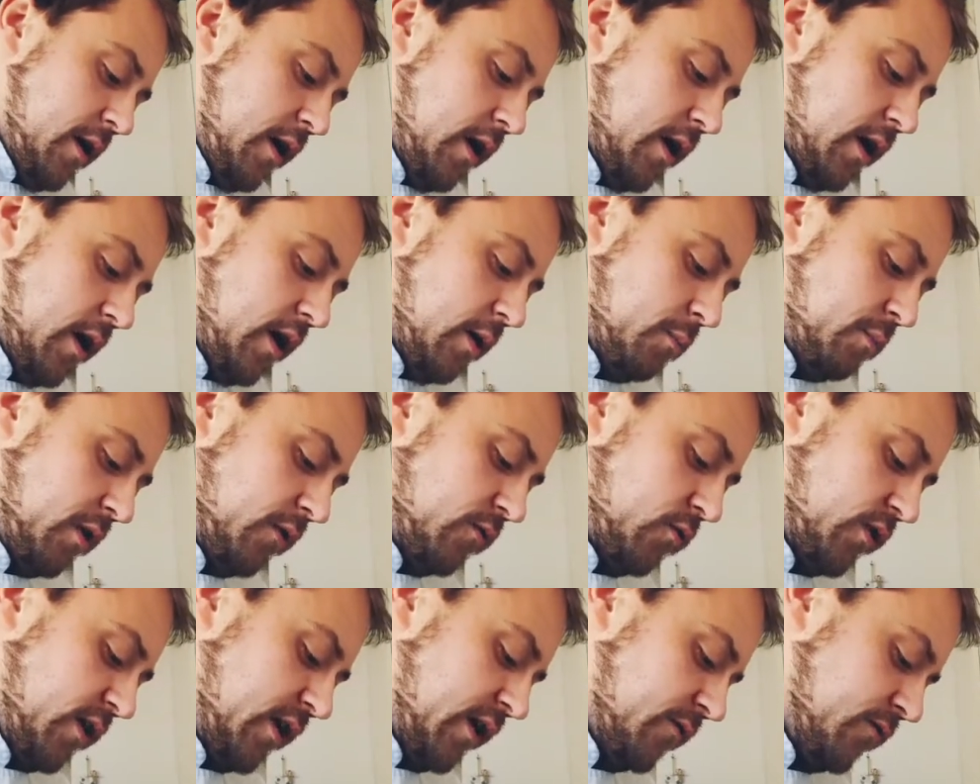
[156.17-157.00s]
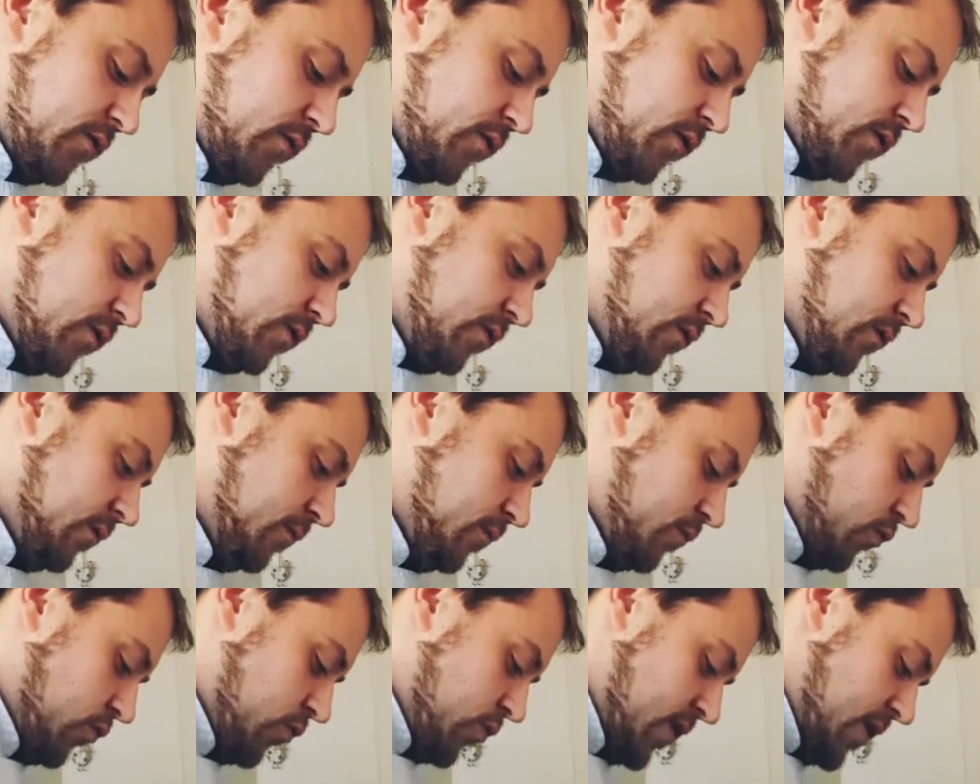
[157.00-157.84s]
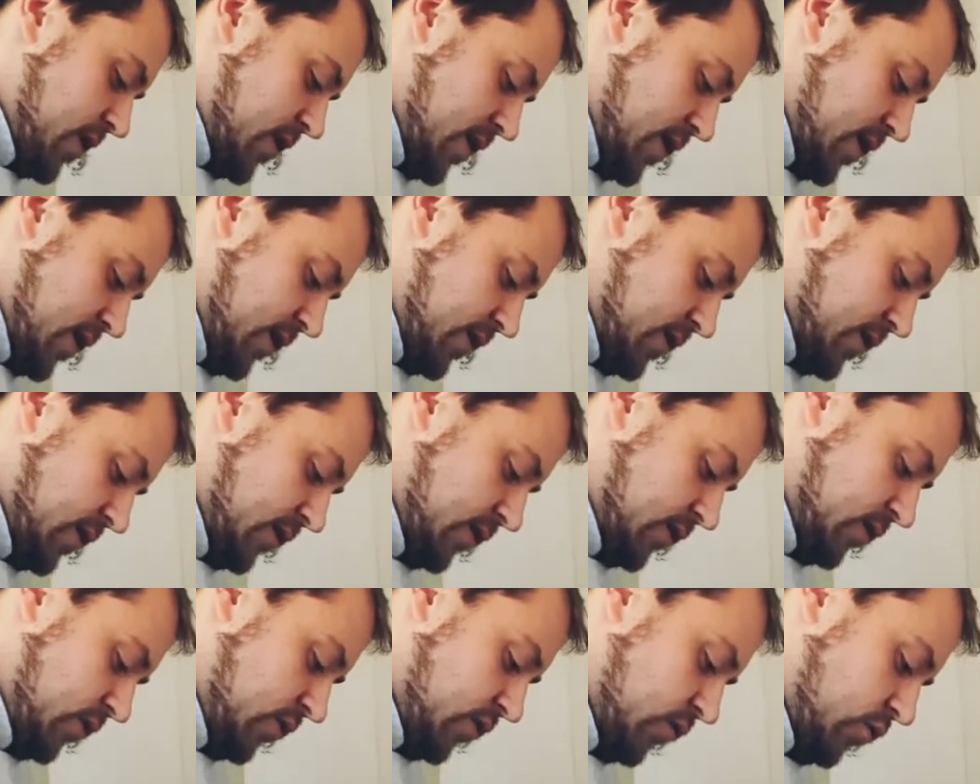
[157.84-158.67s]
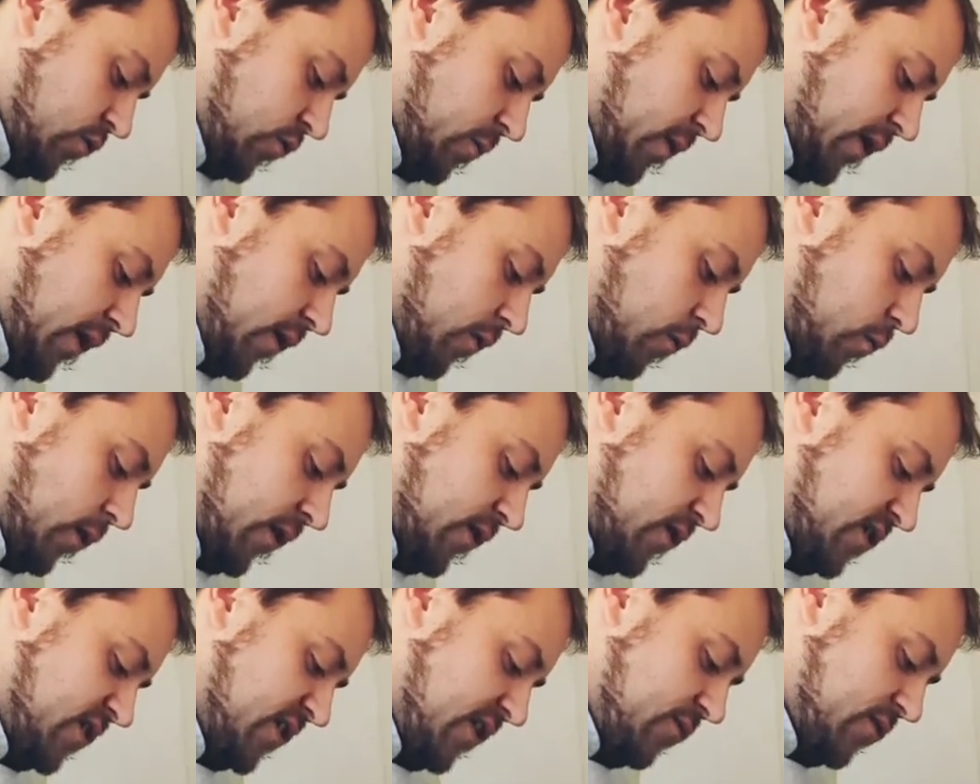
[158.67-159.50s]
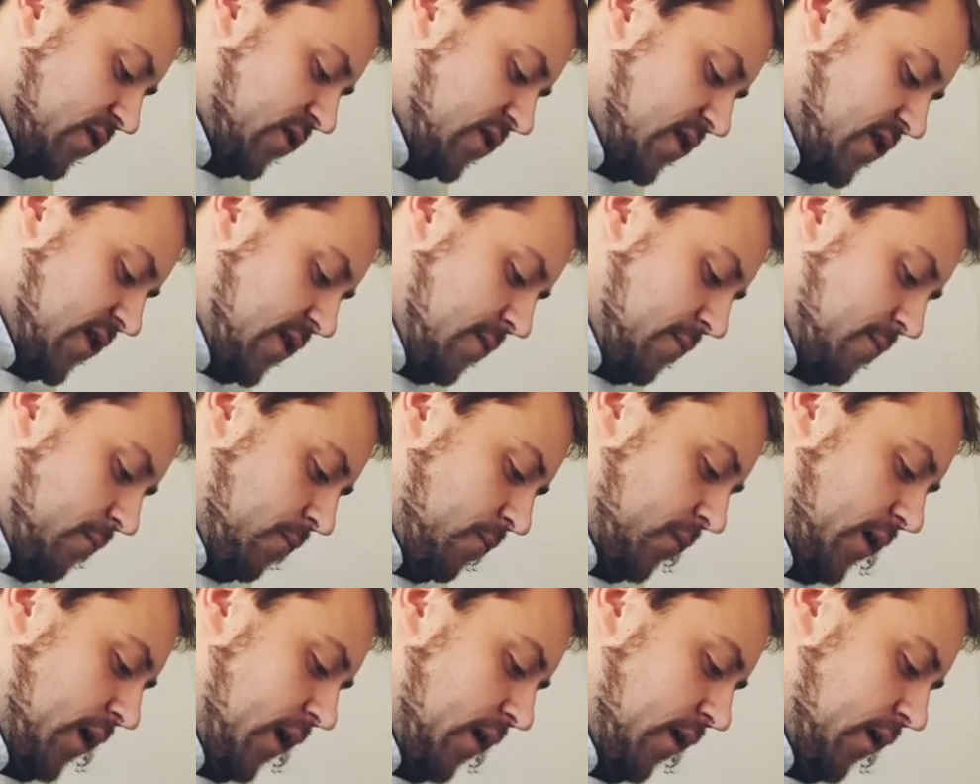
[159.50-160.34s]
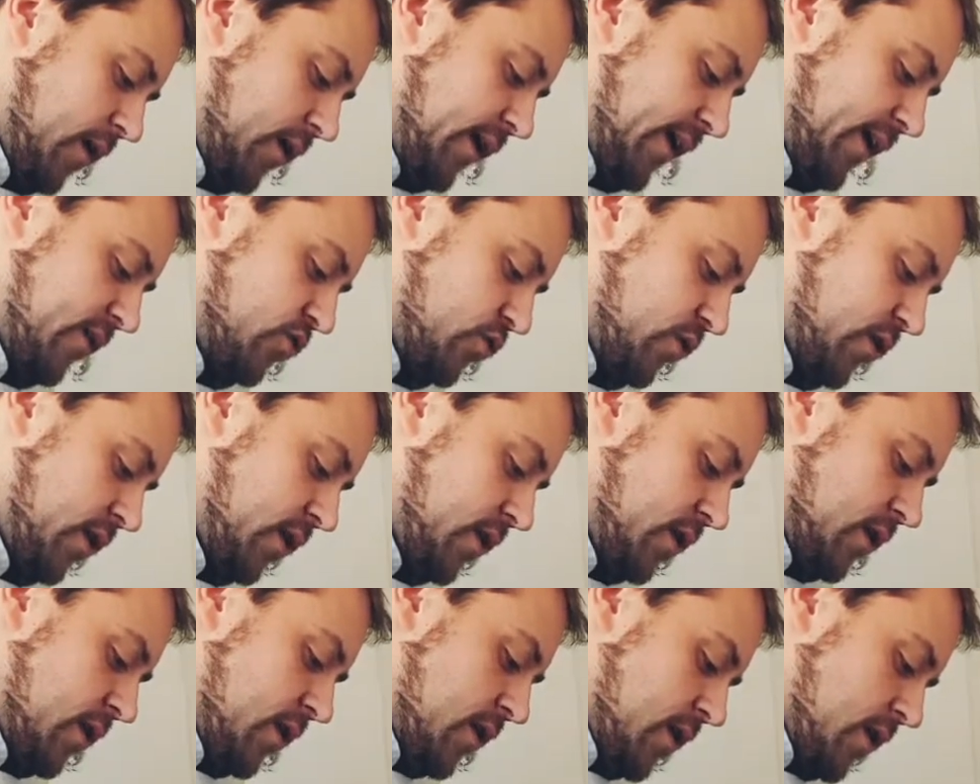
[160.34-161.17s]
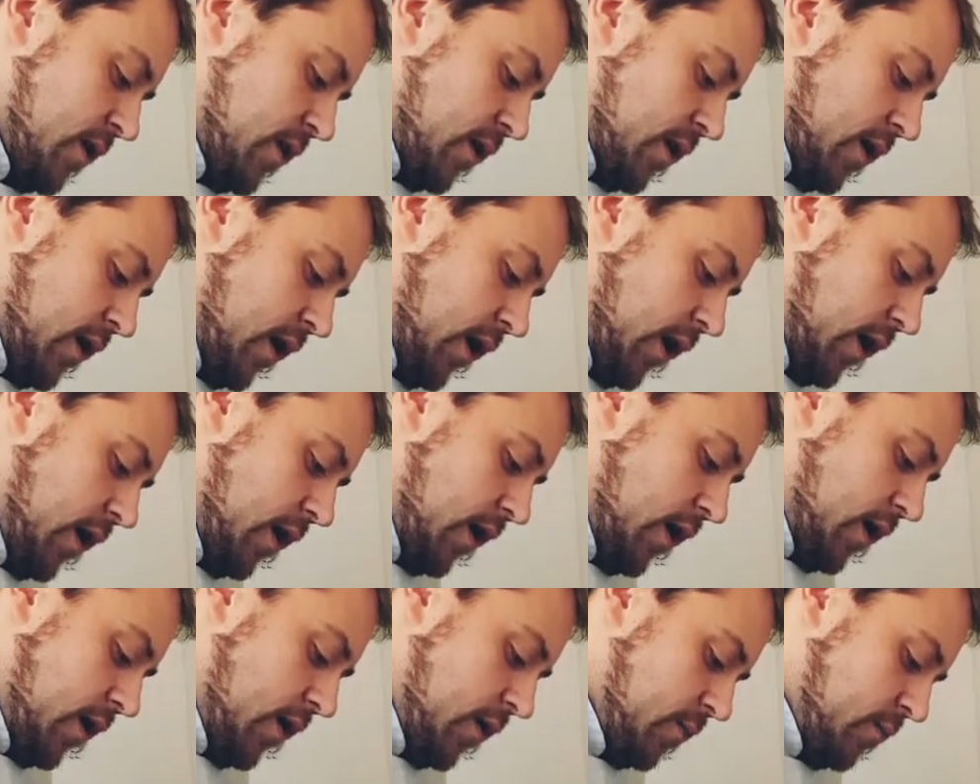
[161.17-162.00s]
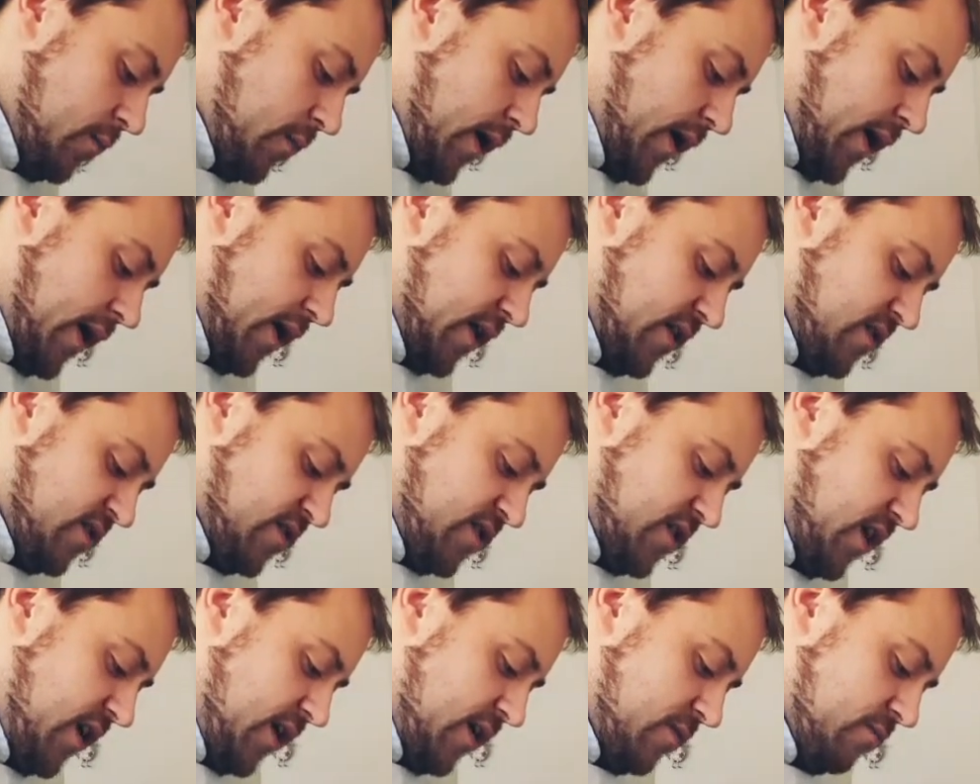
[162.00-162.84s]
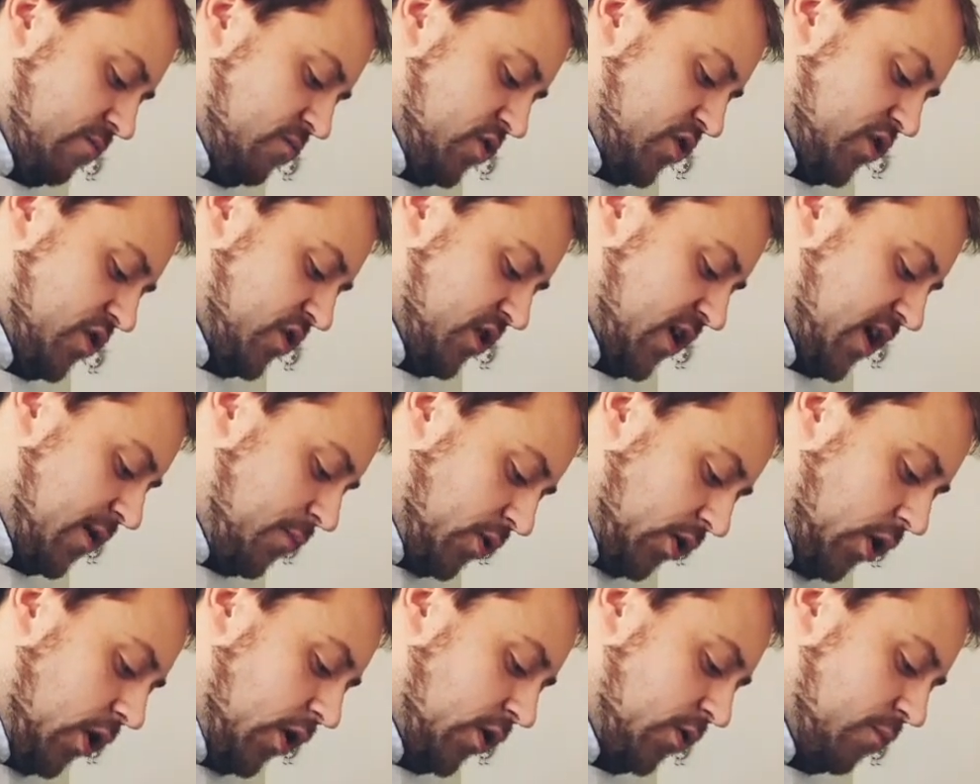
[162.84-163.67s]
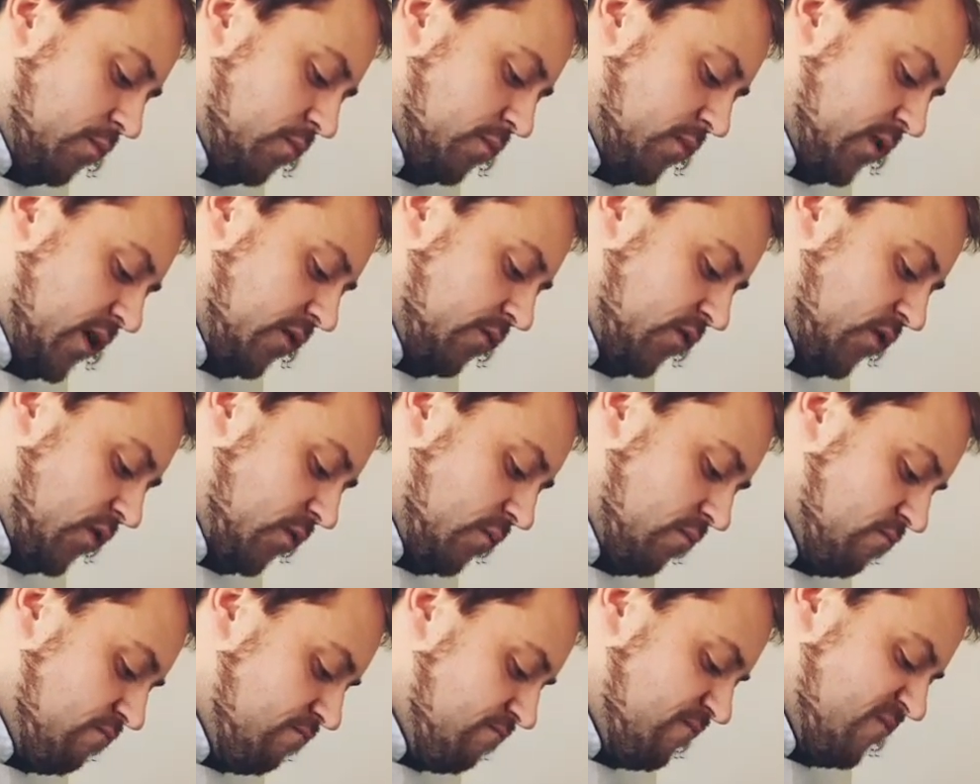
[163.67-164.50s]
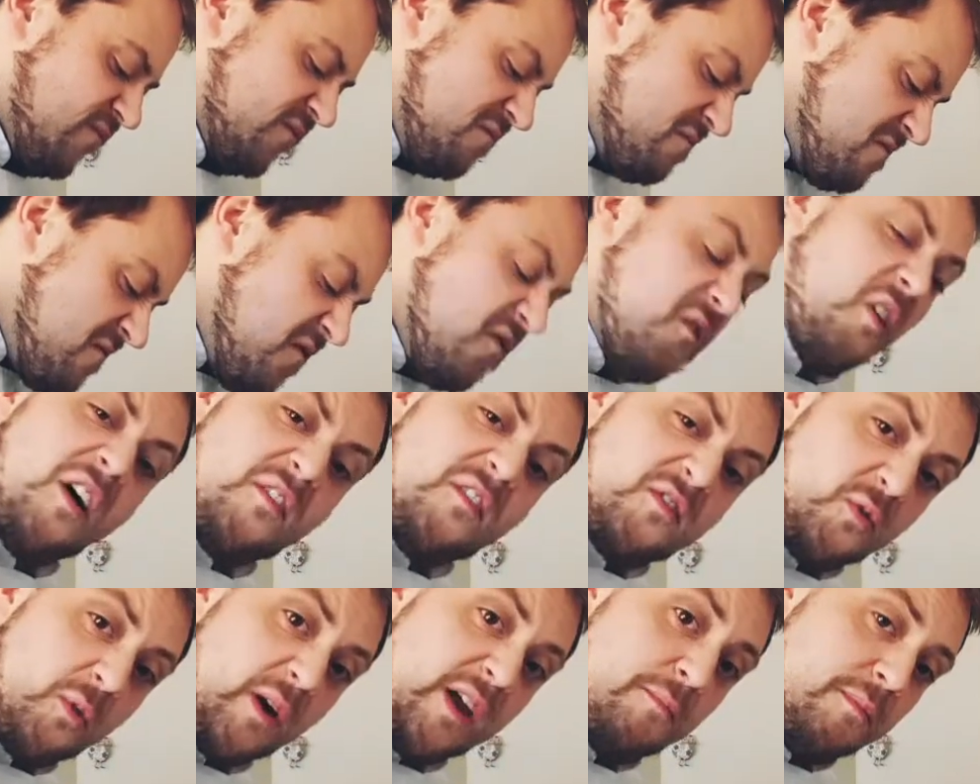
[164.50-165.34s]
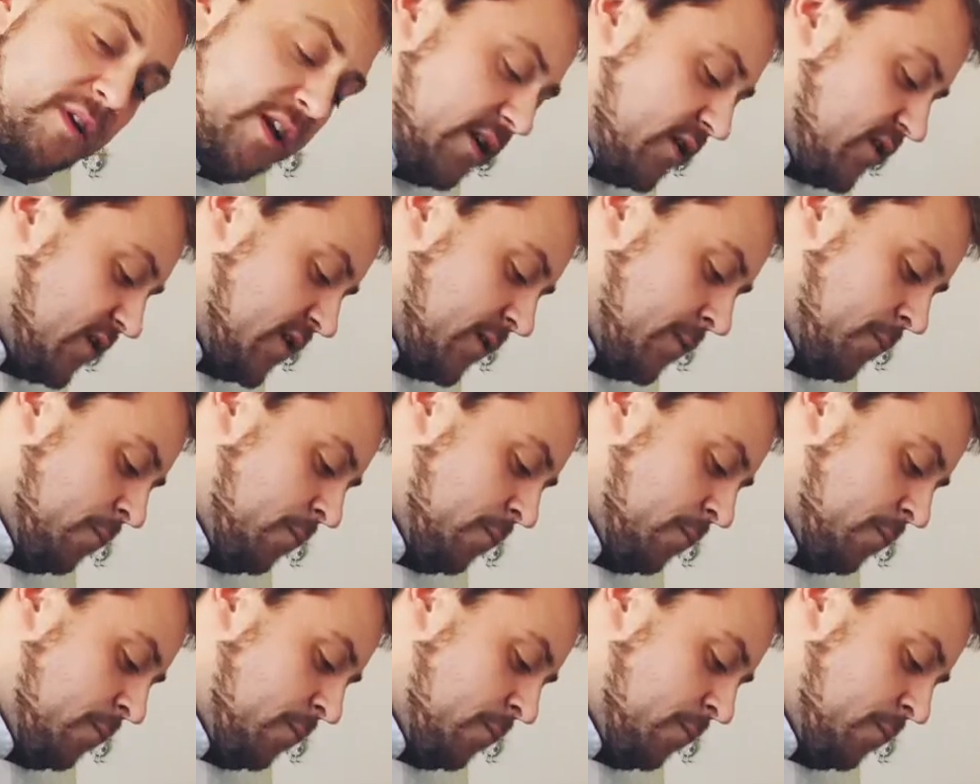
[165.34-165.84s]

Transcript: I've got the oven preheated to about 170 electric, and yeah, just keep an eye on them. Give them 5 to 8 minutes